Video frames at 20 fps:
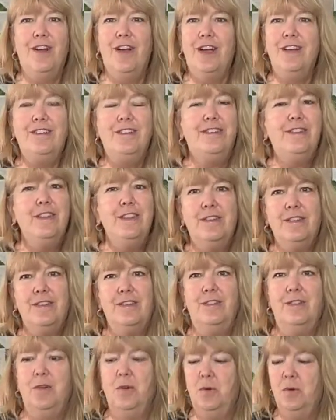I just think this
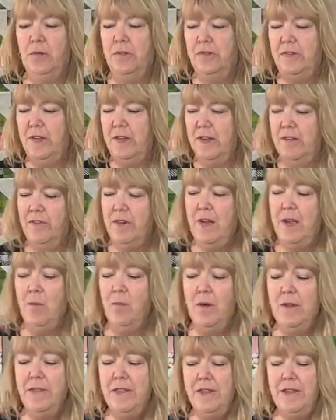is the coolest thing ever.
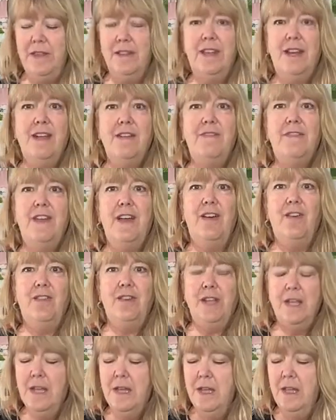And one thing that I
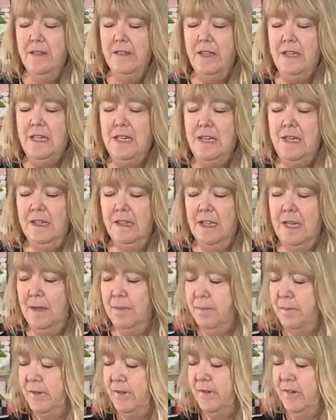found, the needle
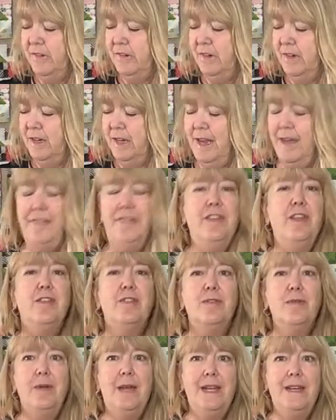up position and the
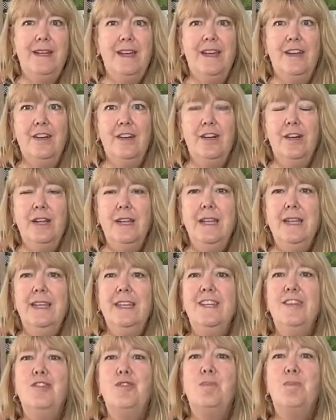thread cutter
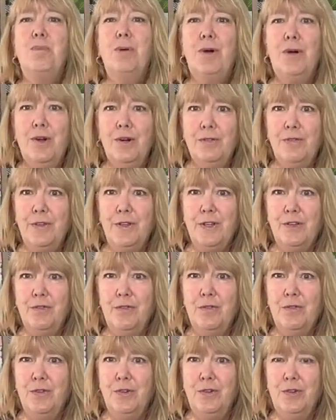is perfect
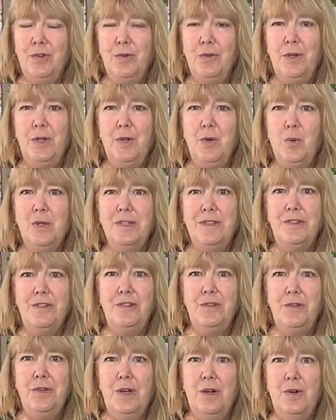for doing quilt
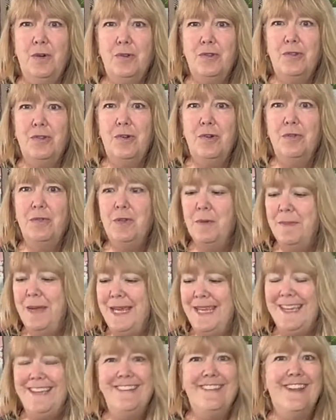as you go. So if you're
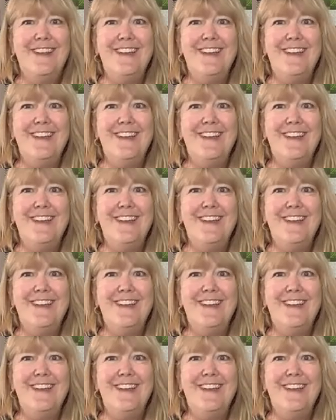making